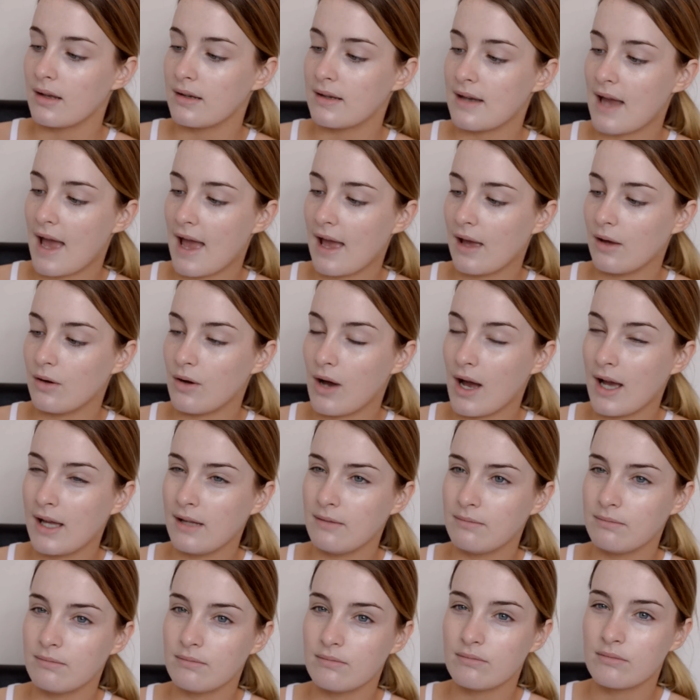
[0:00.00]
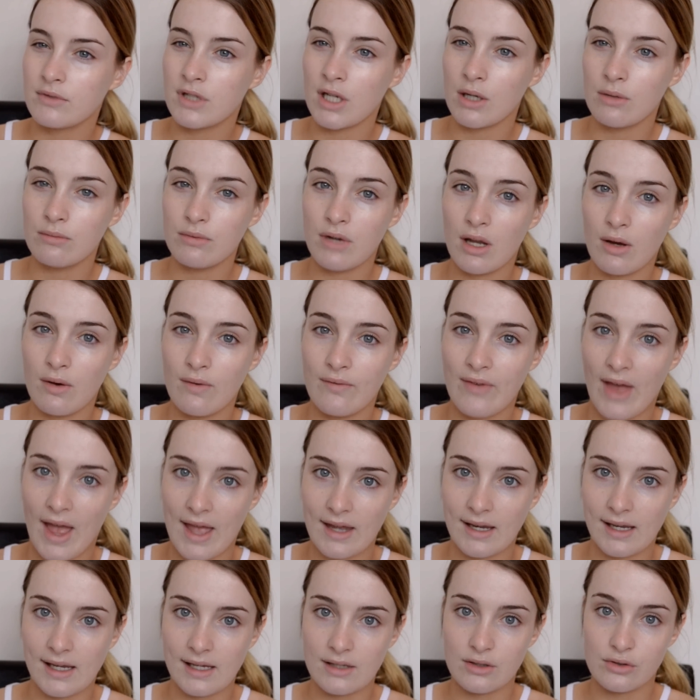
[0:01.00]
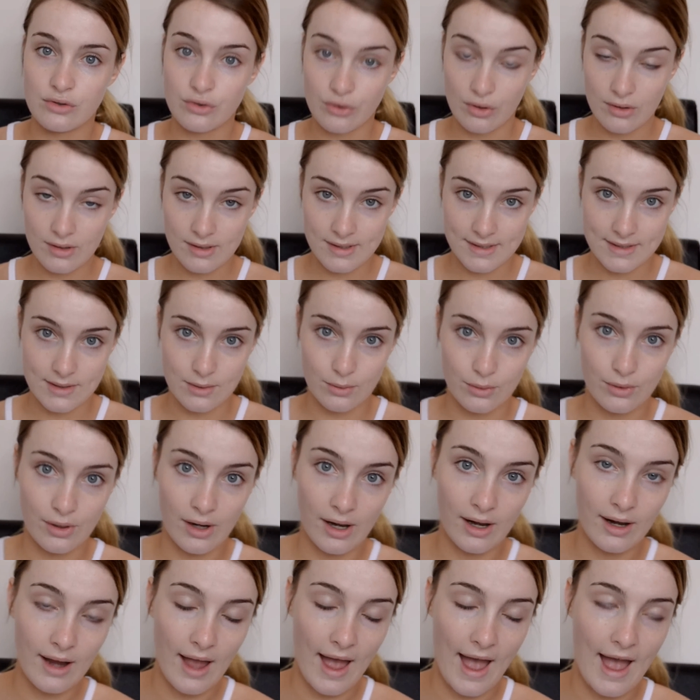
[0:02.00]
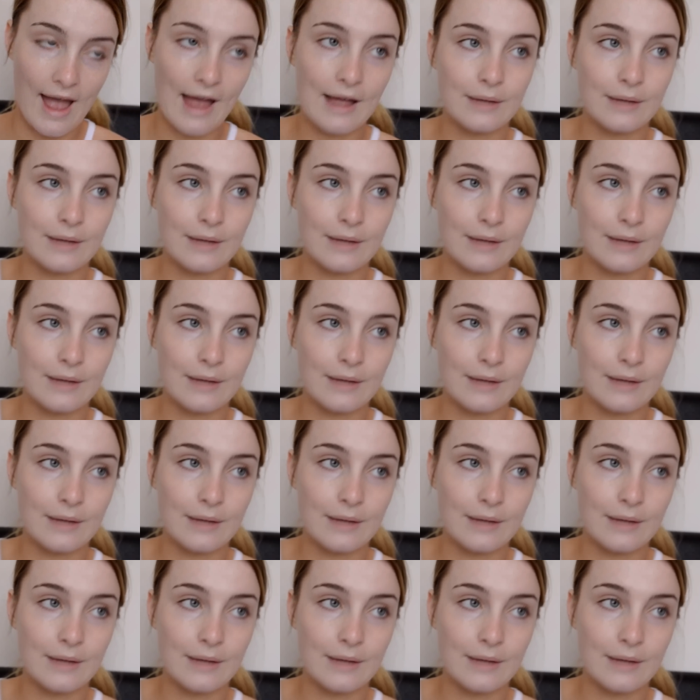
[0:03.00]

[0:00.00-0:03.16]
Now, I don't know if any drugstore